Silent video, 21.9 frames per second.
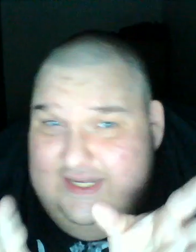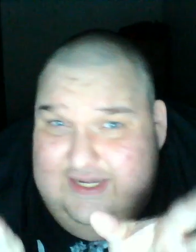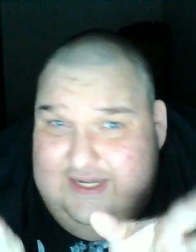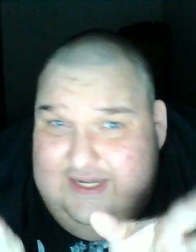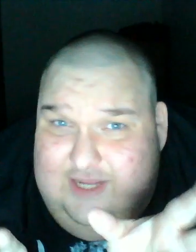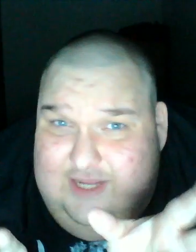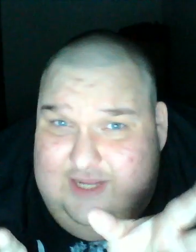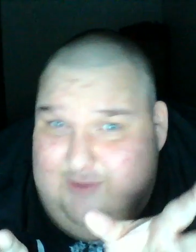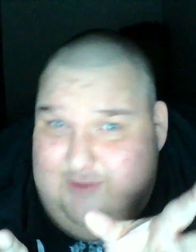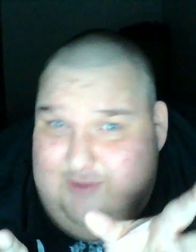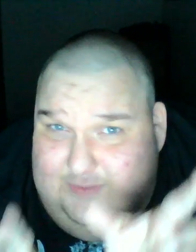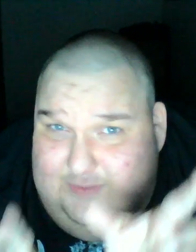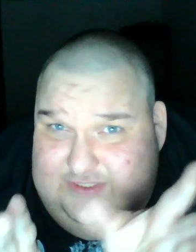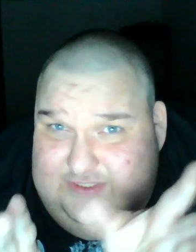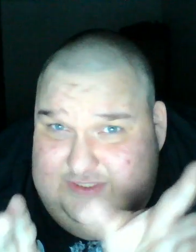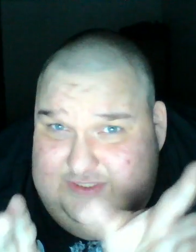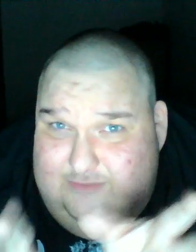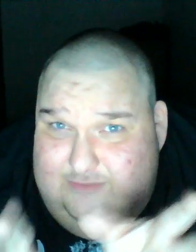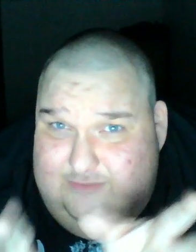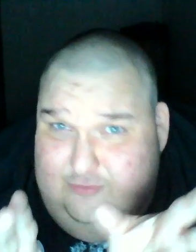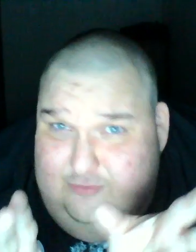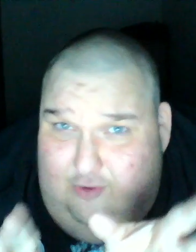need to come up with
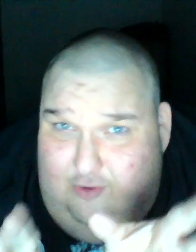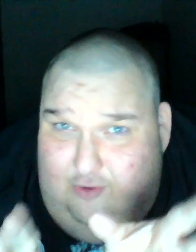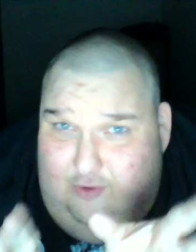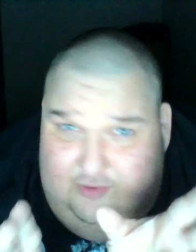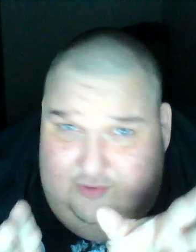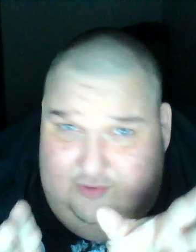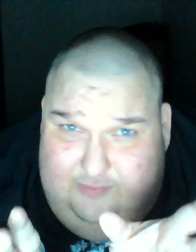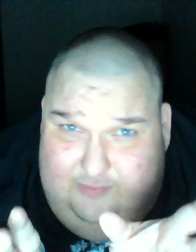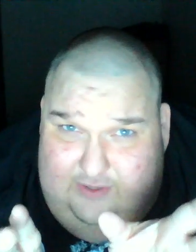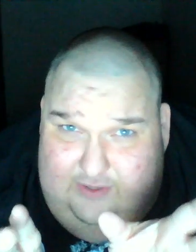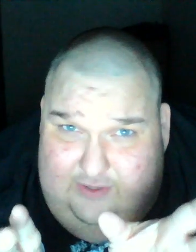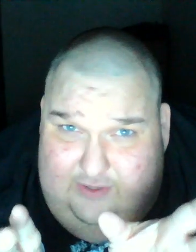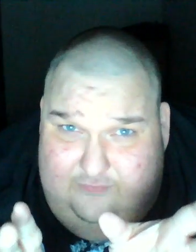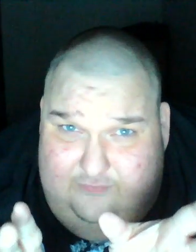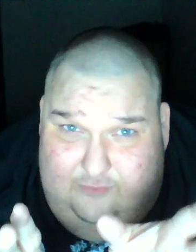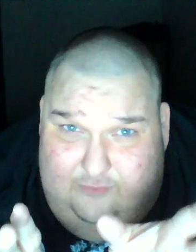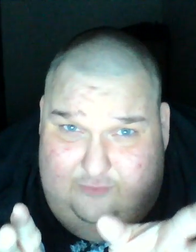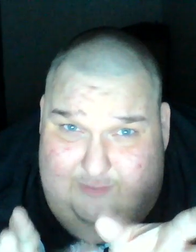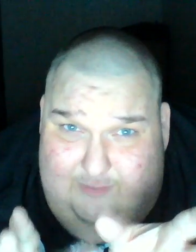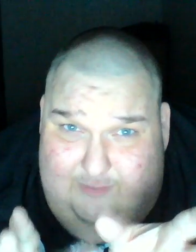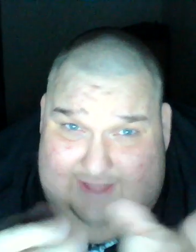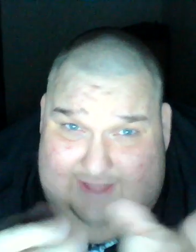some new multiplayer
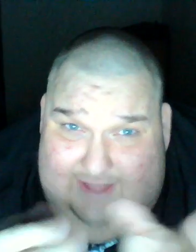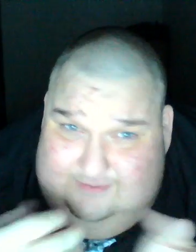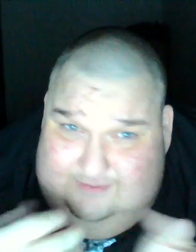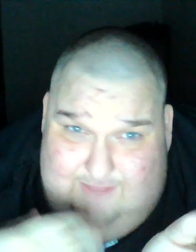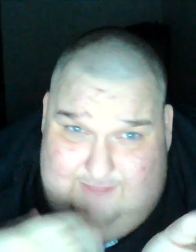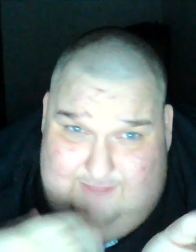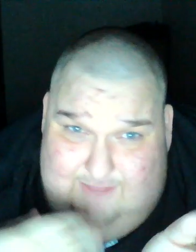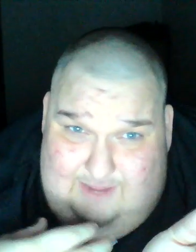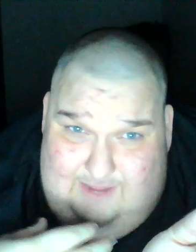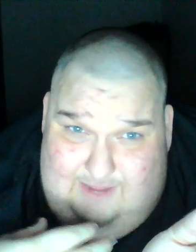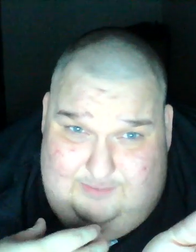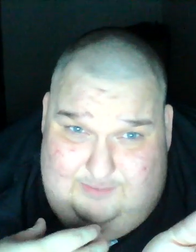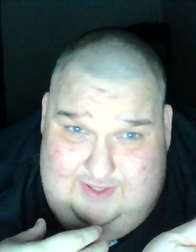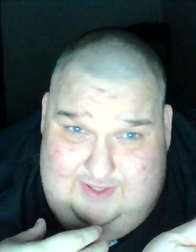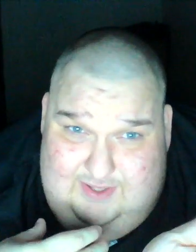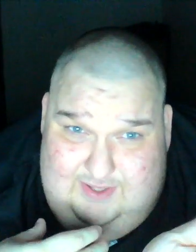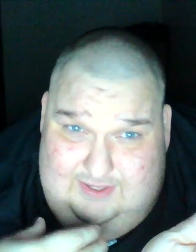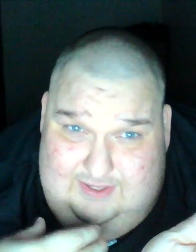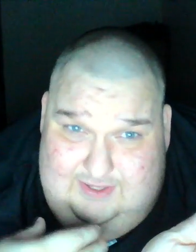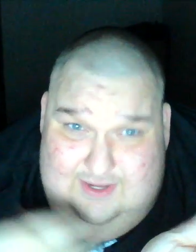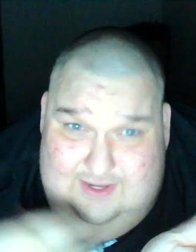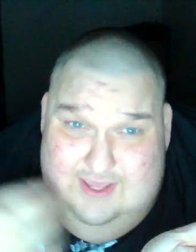formats, in my
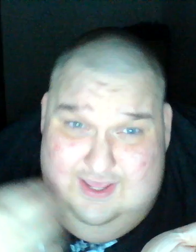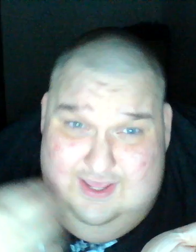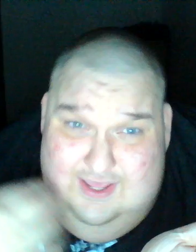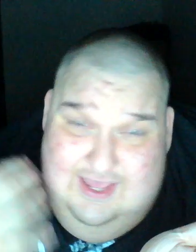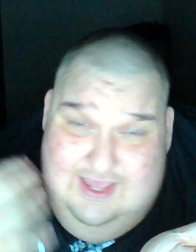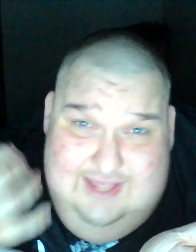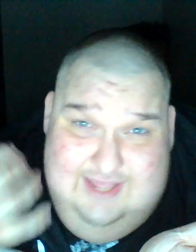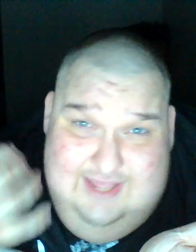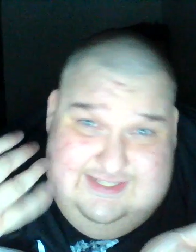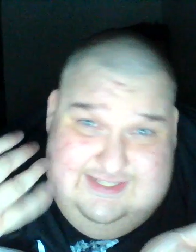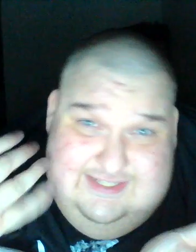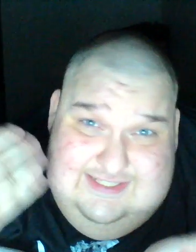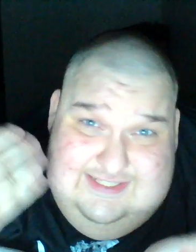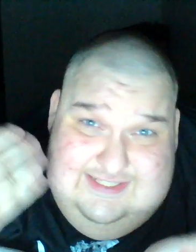opinion. It's